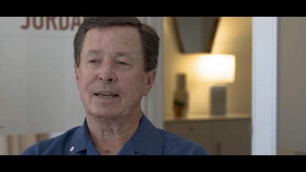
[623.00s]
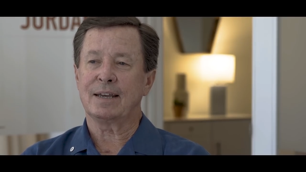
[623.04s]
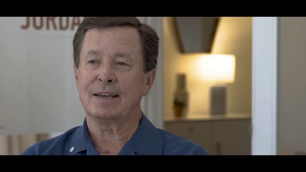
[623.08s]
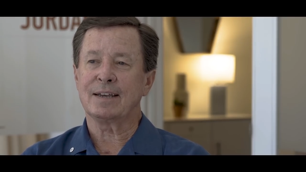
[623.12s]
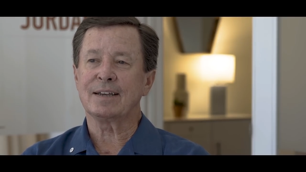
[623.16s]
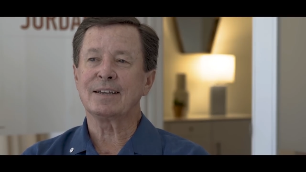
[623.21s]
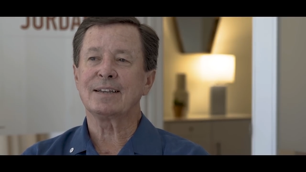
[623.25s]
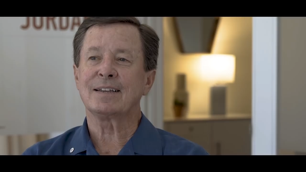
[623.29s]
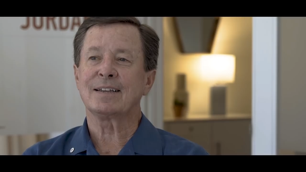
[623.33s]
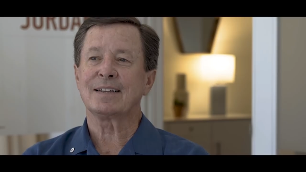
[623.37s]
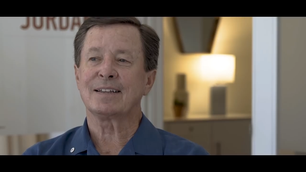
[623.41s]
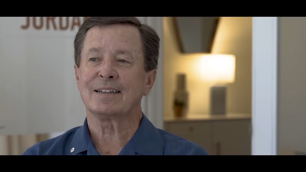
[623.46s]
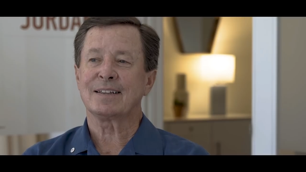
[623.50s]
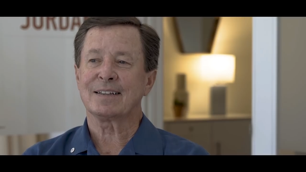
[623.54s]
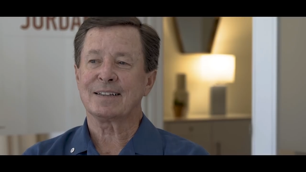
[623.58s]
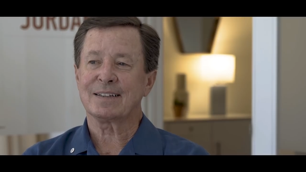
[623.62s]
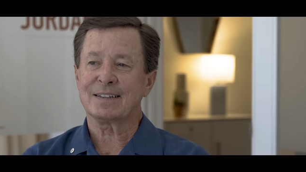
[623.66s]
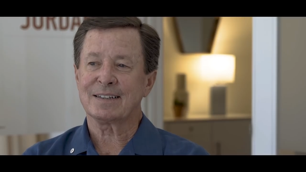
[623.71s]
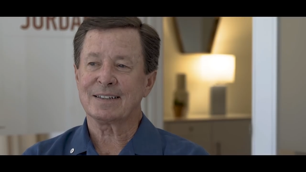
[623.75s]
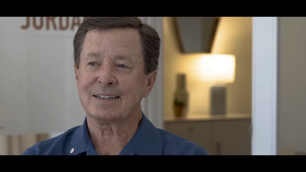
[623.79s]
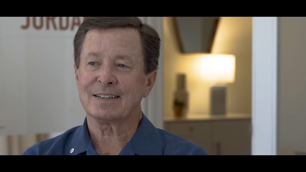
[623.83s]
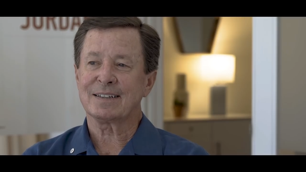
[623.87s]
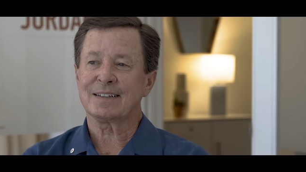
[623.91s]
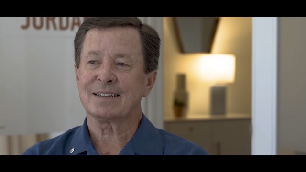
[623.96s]

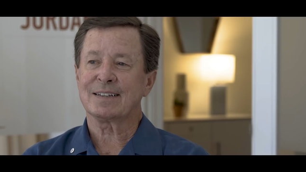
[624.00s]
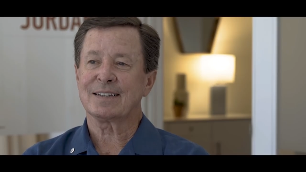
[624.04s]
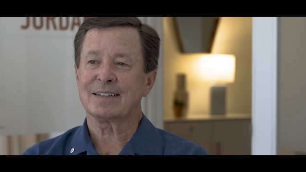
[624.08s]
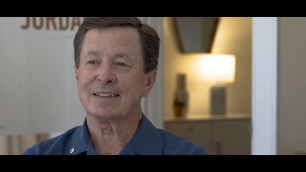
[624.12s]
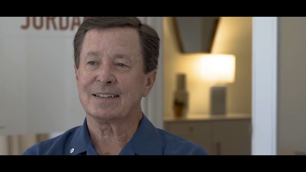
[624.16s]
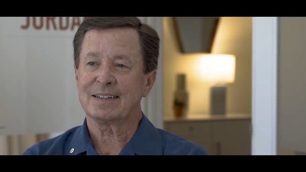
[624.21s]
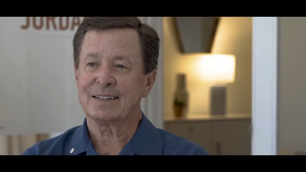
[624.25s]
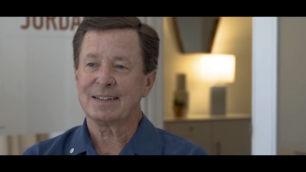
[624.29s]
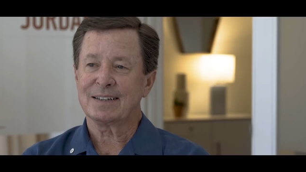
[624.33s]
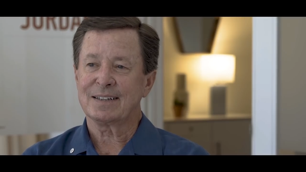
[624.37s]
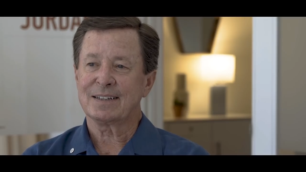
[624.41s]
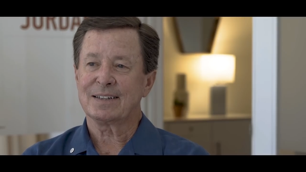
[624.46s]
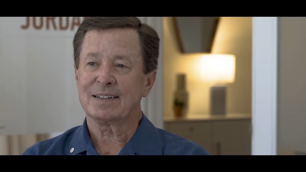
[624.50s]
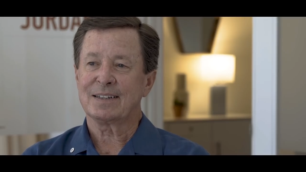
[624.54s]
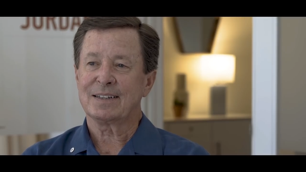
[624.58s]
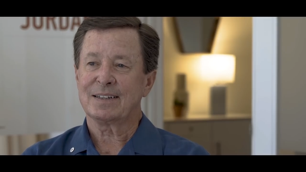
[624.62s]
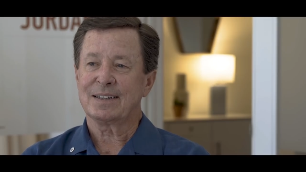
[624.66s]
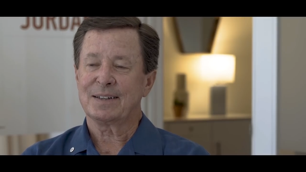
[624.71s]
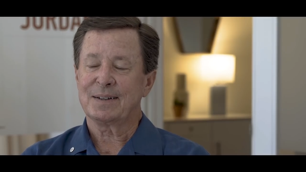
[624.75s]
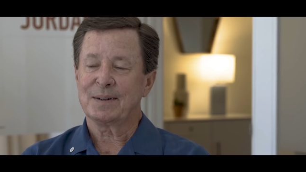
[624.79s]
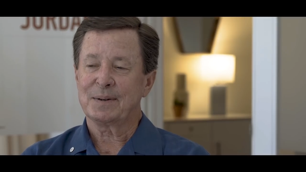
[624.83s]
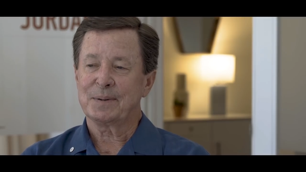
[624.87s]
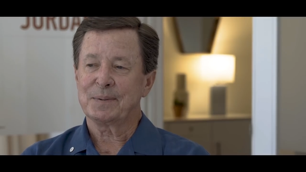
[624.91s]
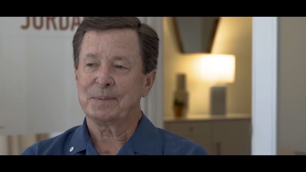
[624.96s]

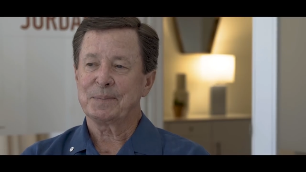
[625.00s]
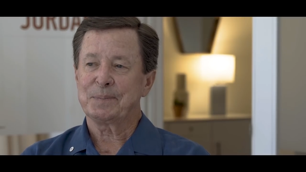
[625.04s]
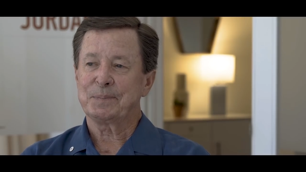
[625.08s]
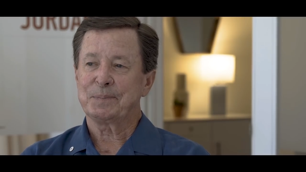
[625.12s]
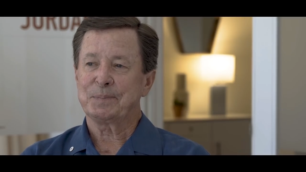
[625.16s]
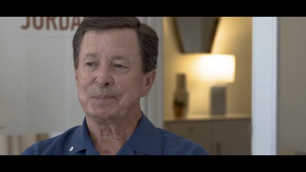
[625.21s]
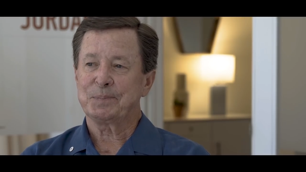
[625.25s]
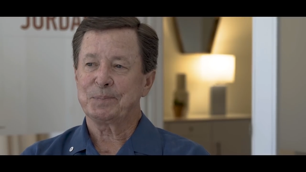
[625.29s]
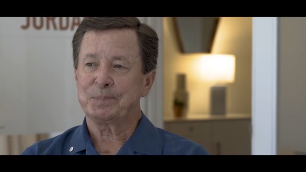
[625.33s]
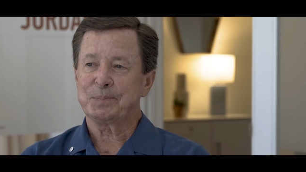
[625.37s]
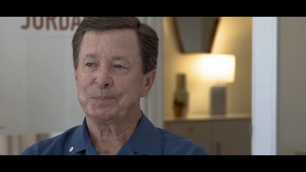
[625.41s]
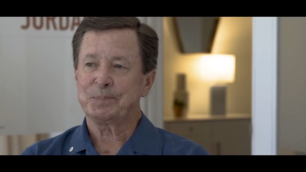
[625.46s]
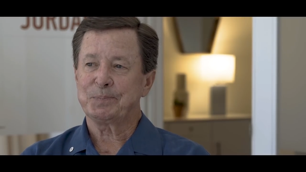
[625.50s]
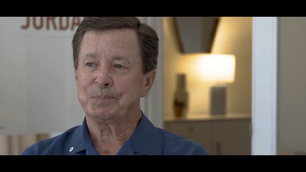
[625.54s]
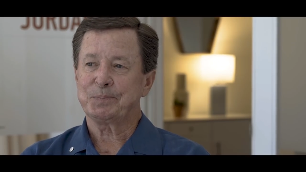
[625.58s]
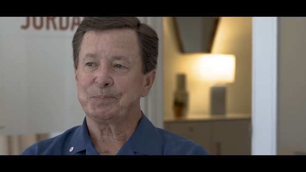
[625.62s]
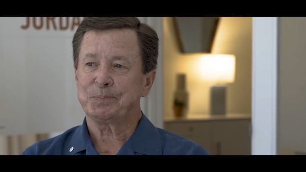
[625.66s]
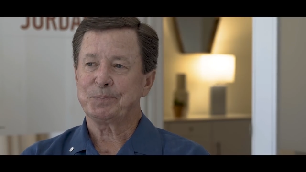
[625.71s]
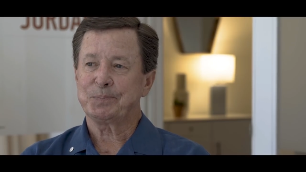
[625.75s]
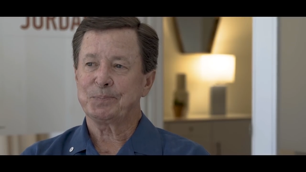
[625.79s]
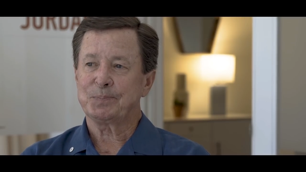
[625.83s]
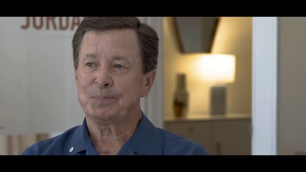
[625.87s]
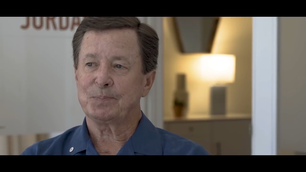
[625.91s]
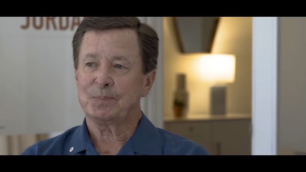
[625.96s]

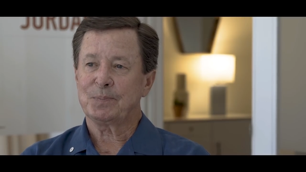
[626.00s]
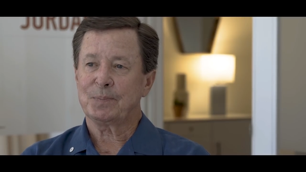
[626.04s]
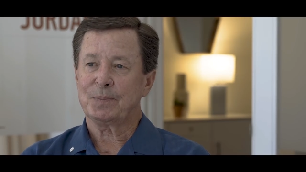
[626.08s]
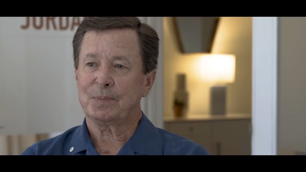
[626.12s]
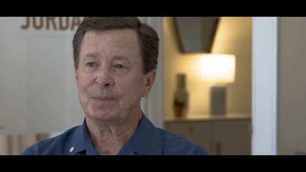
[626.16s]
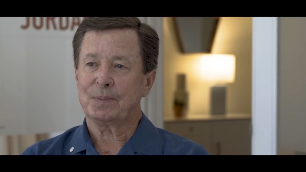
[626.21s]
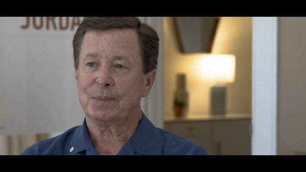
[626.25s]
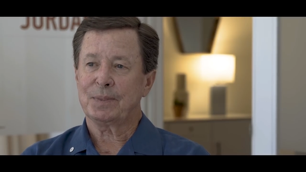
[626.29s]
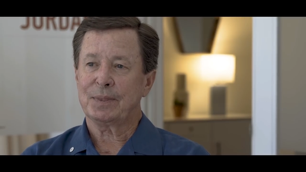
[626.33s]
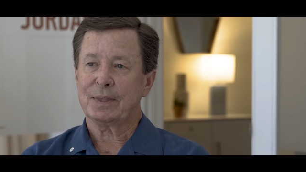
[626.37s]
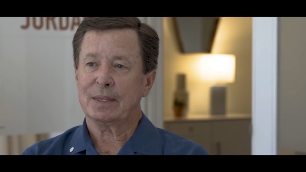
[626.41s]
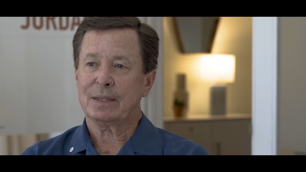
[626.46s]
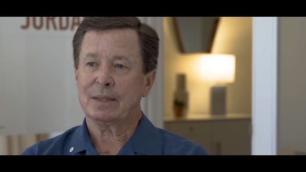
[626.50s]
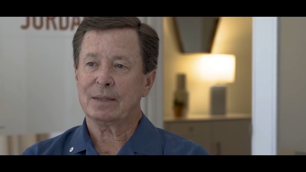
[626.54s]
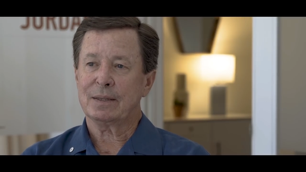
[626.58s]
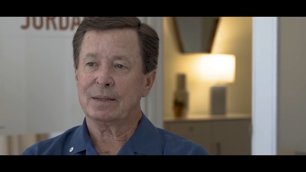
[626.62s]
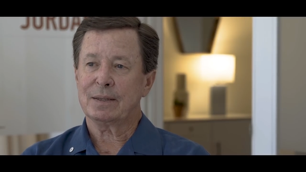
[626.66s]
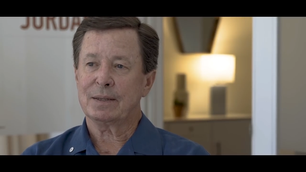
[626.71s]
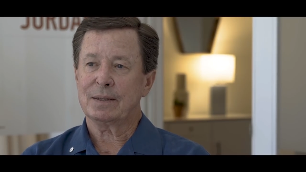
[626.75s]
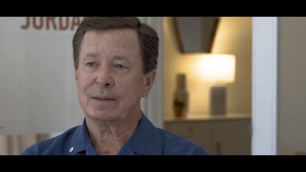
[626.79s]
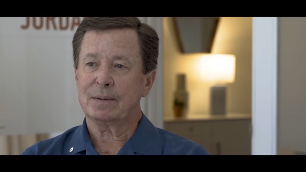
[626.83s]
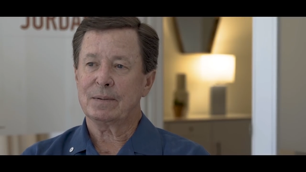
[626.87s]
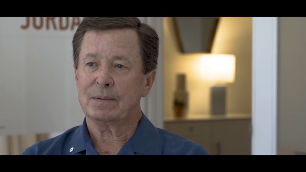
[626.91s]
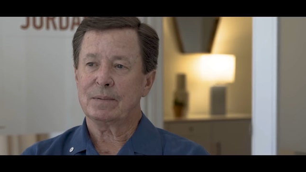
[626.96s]

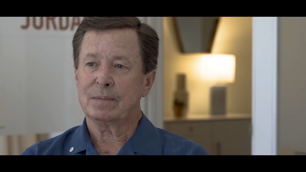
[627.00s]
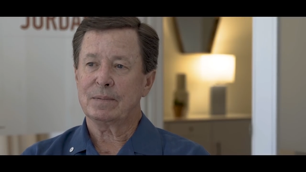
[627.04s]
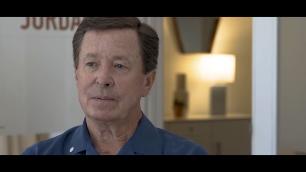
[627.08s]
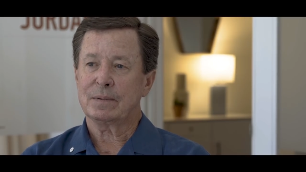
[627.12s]
Nothing is said.